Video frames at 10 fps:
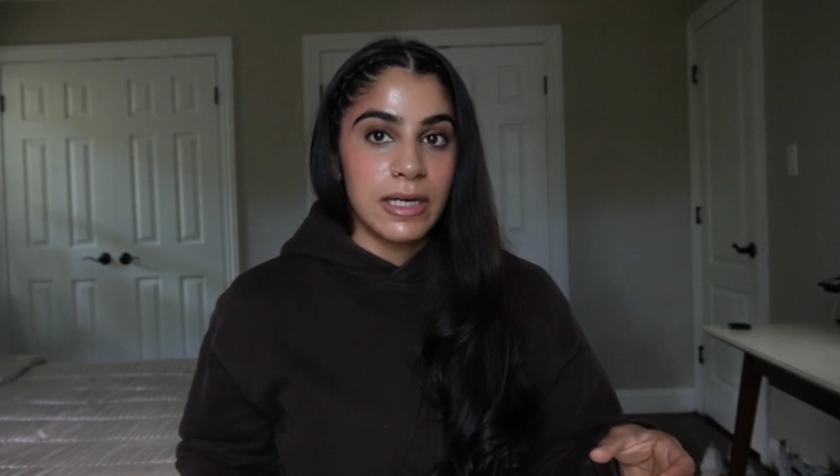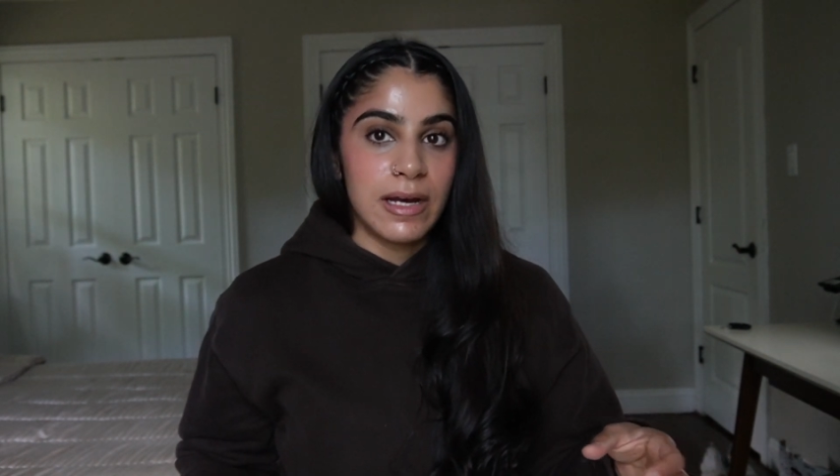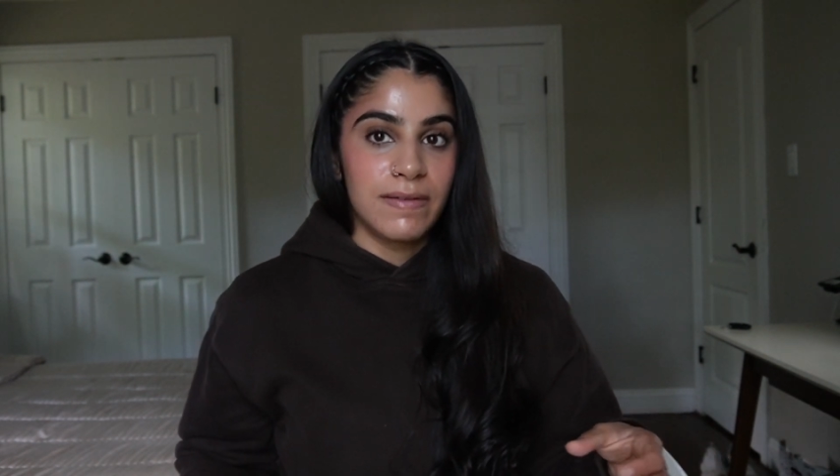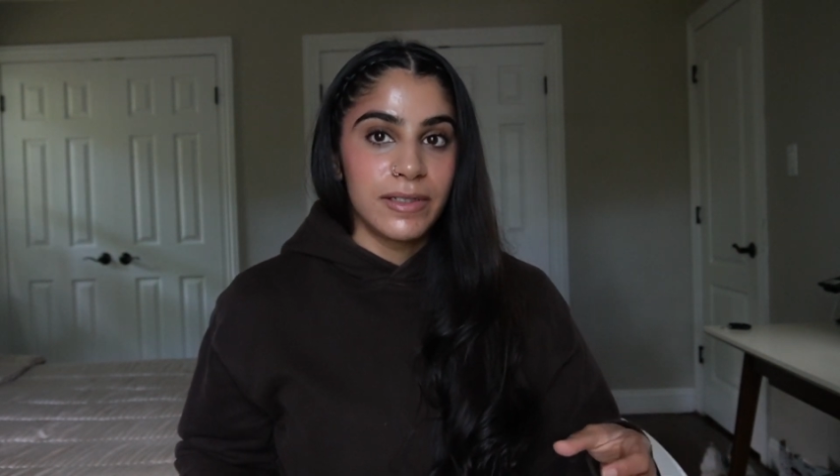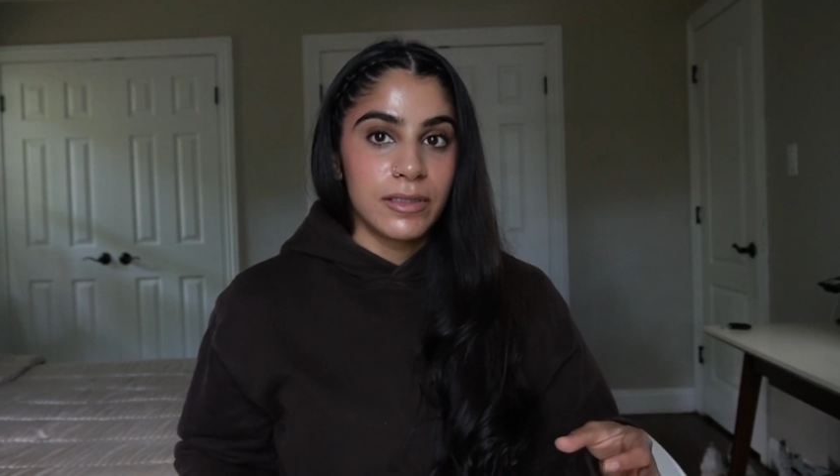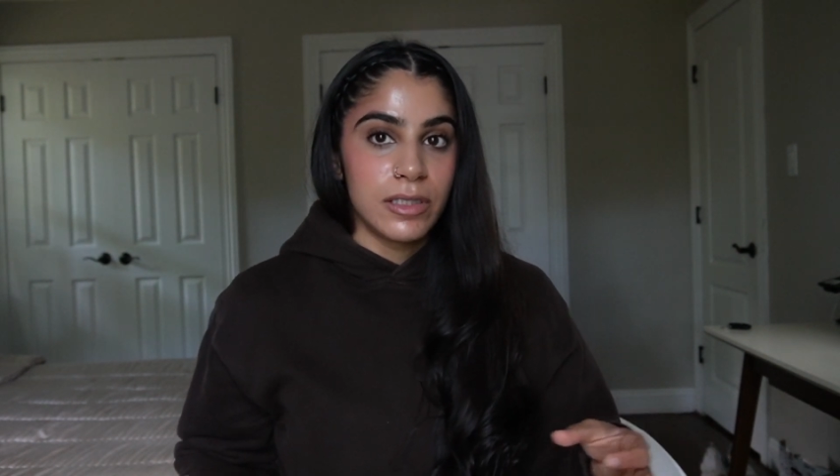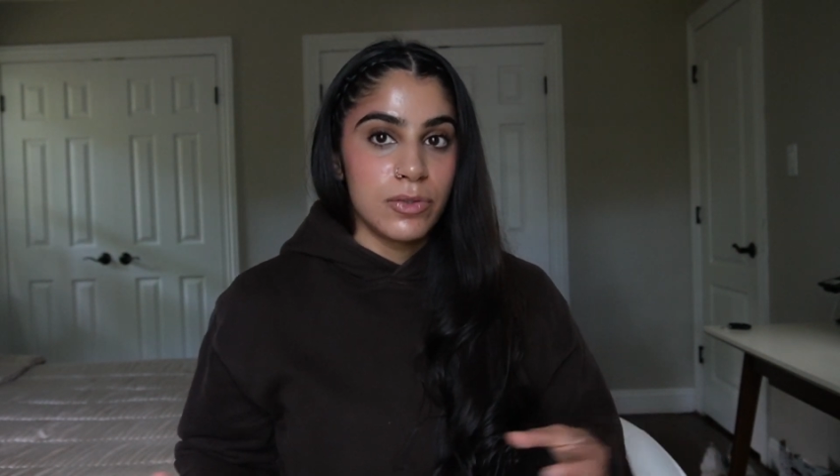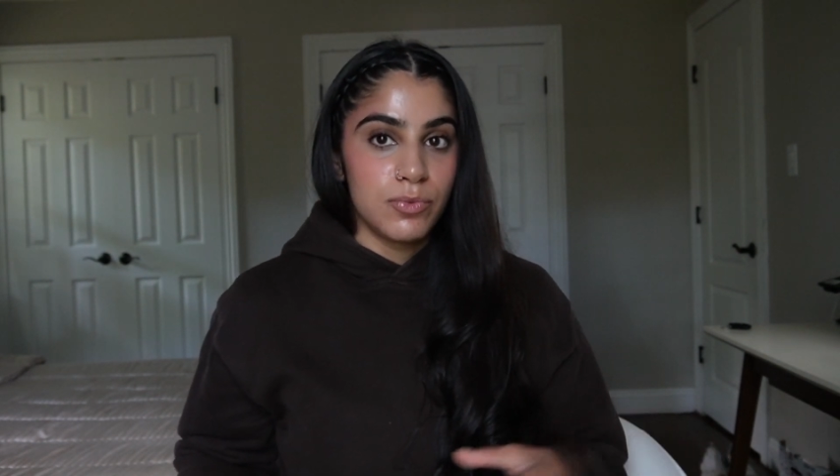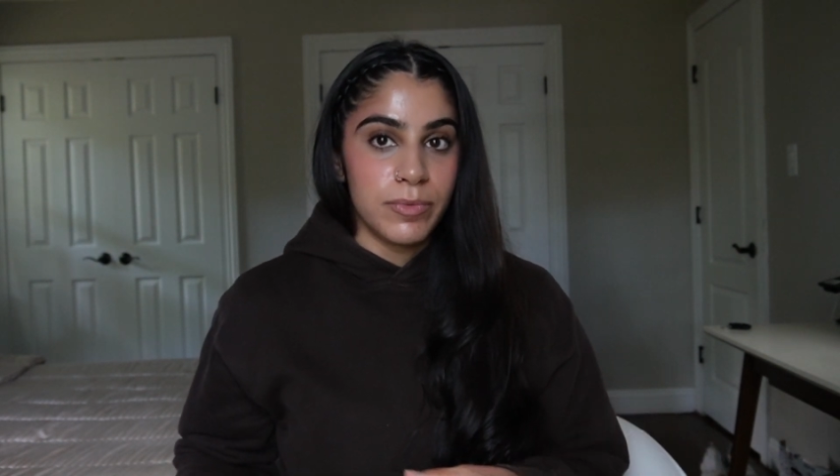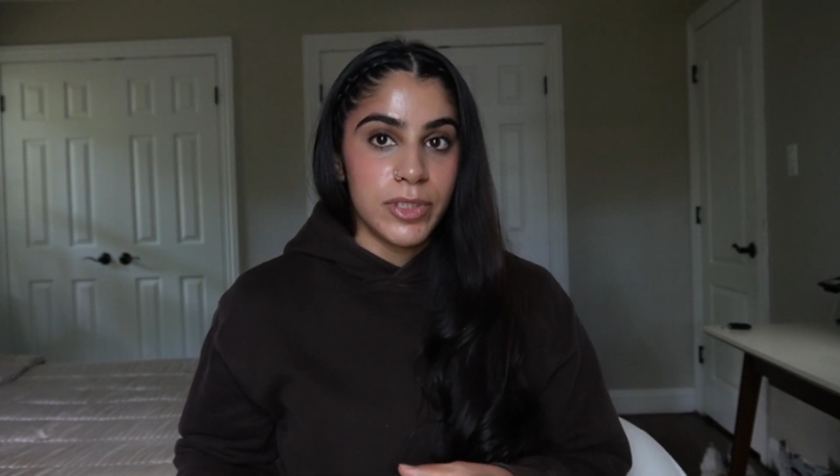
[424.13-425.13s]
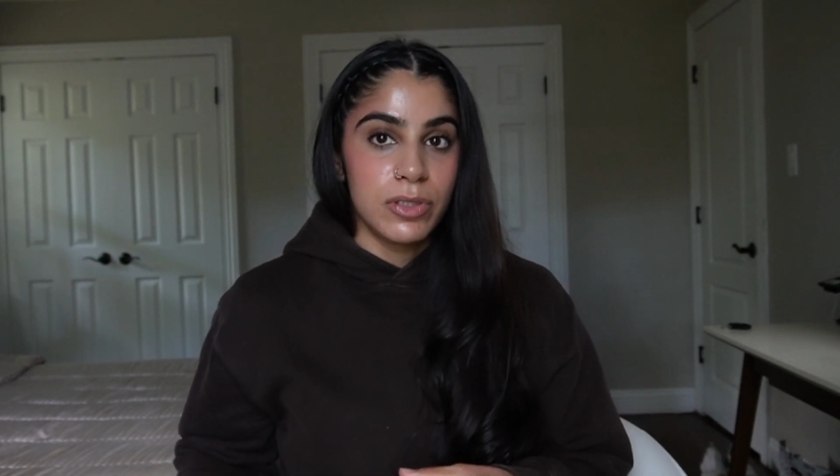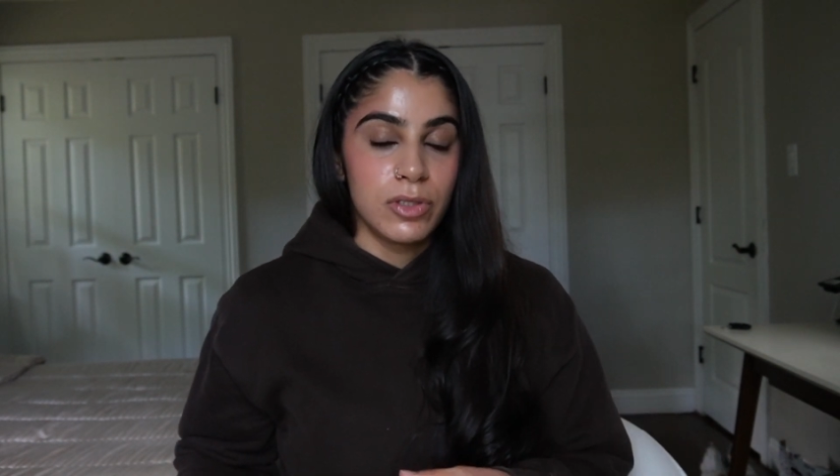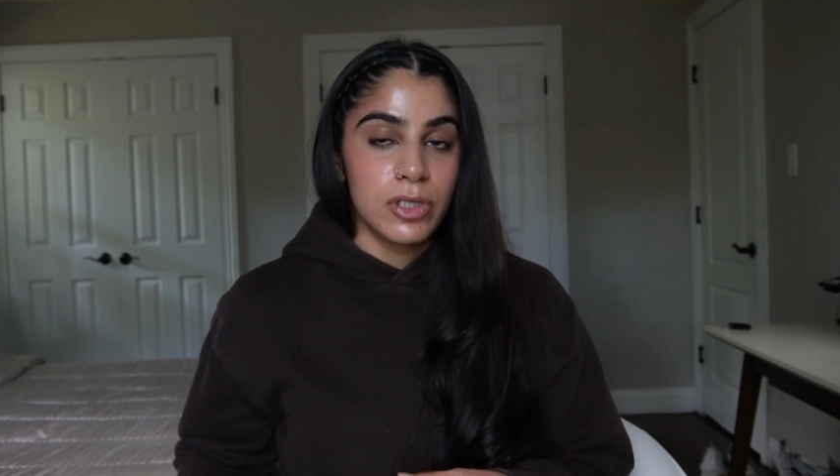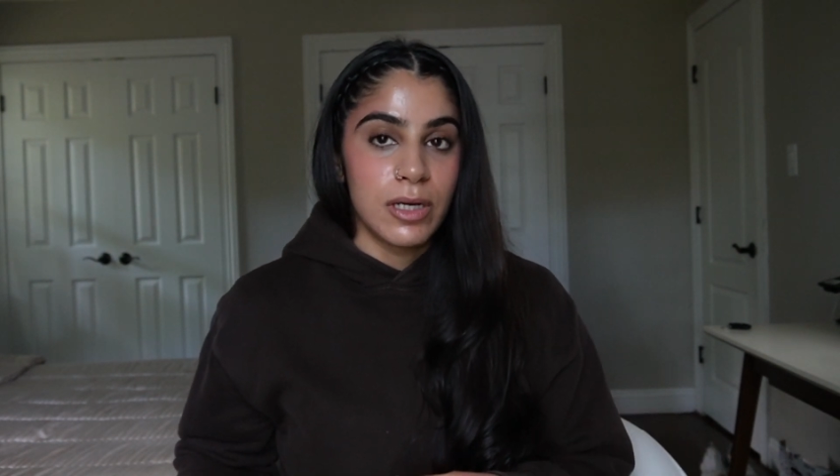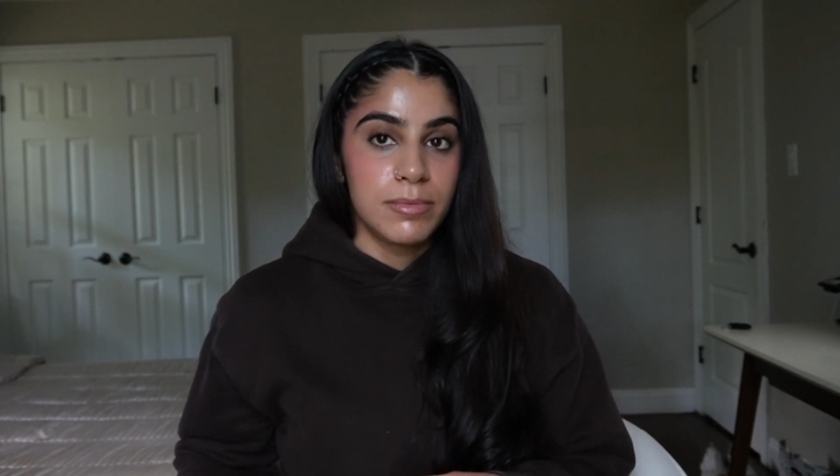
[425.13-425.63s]
having these women to
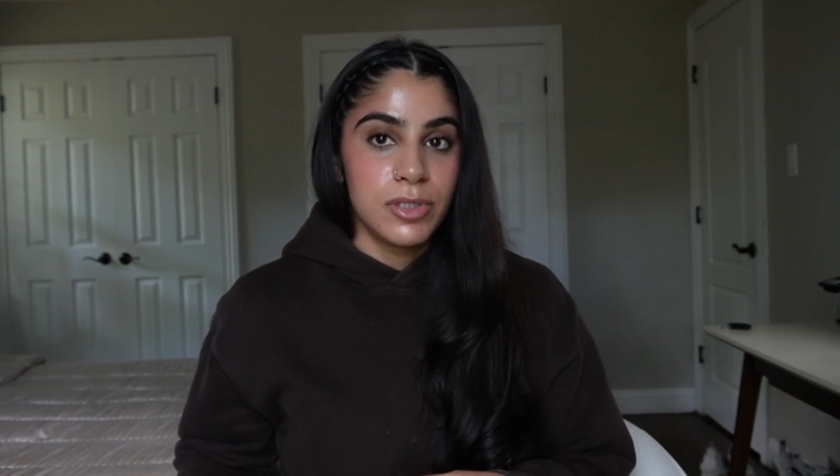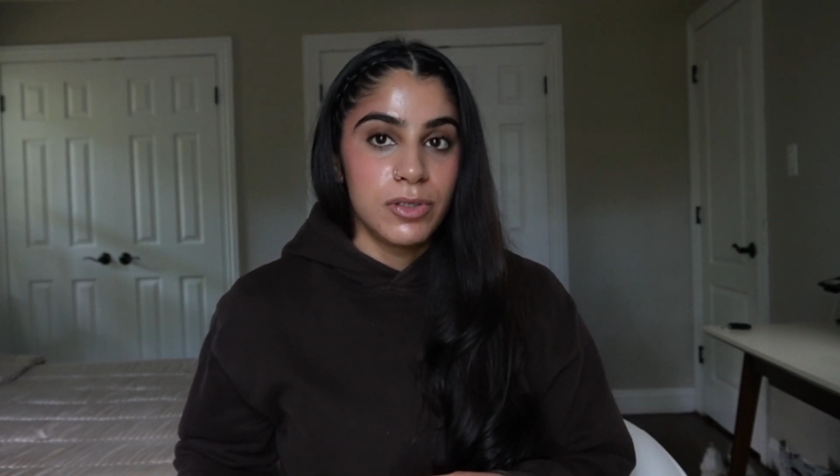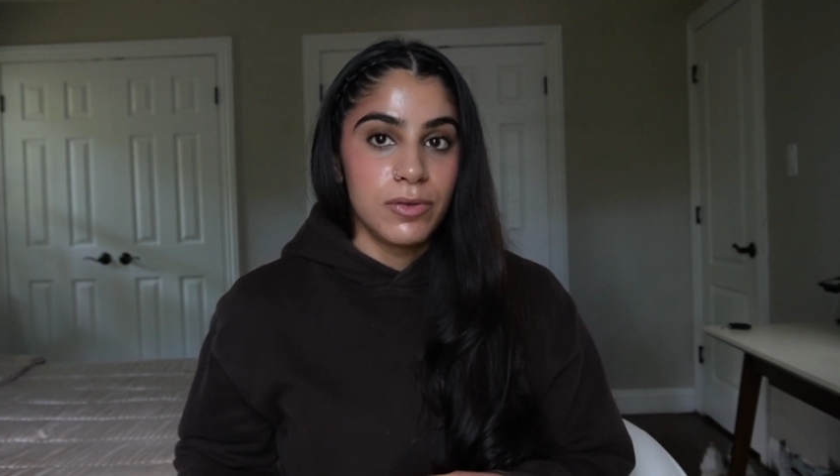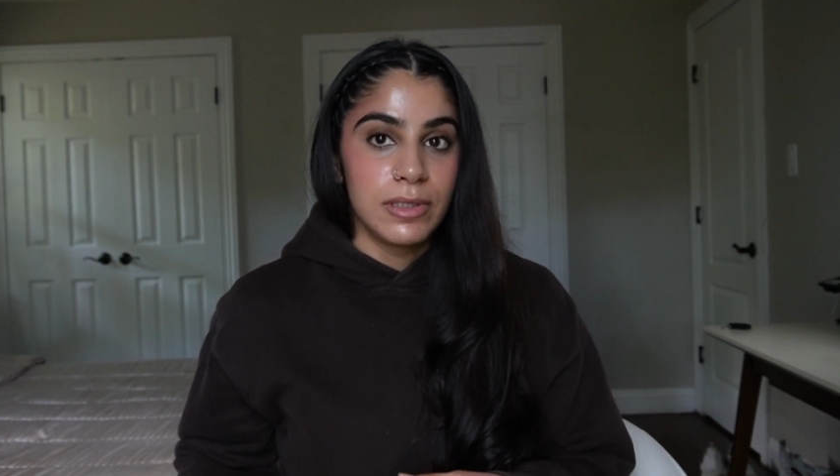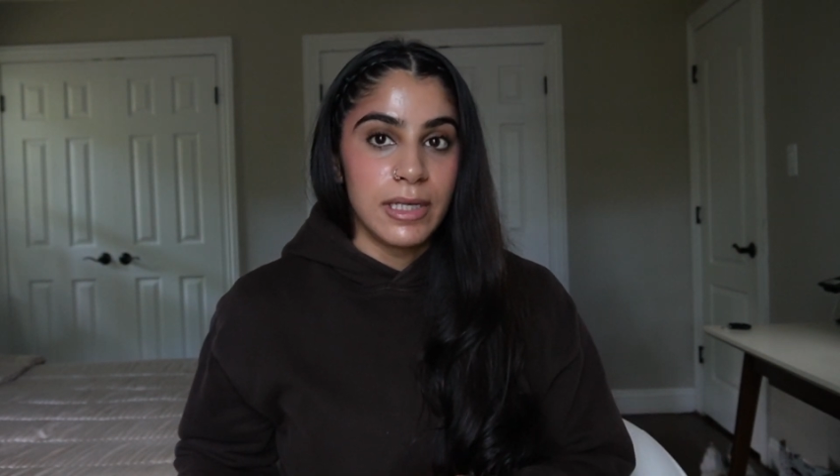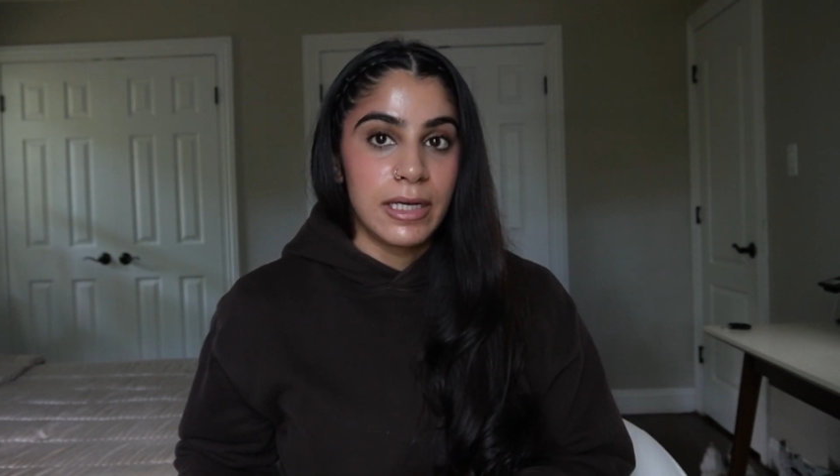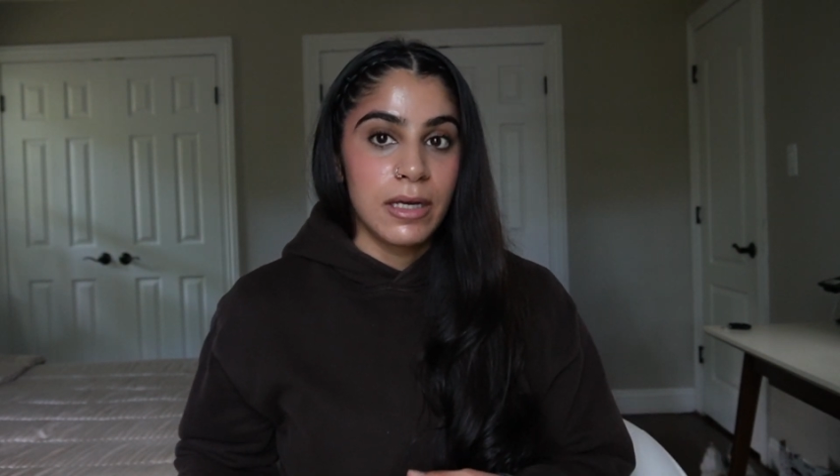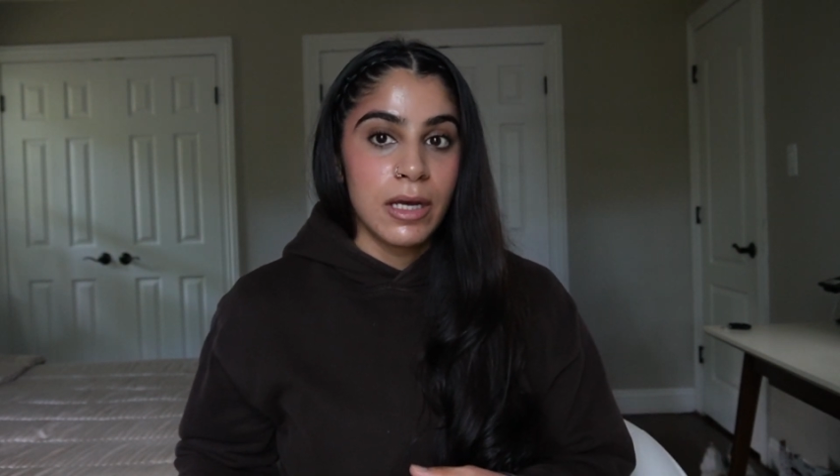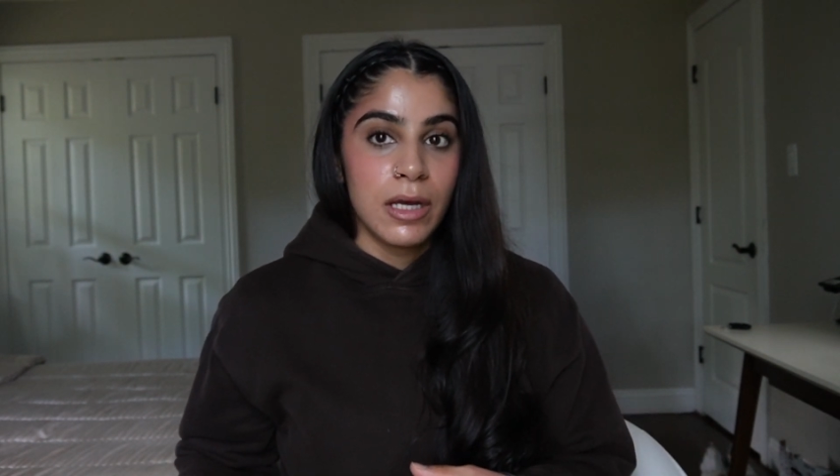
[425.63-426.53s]
look up to and like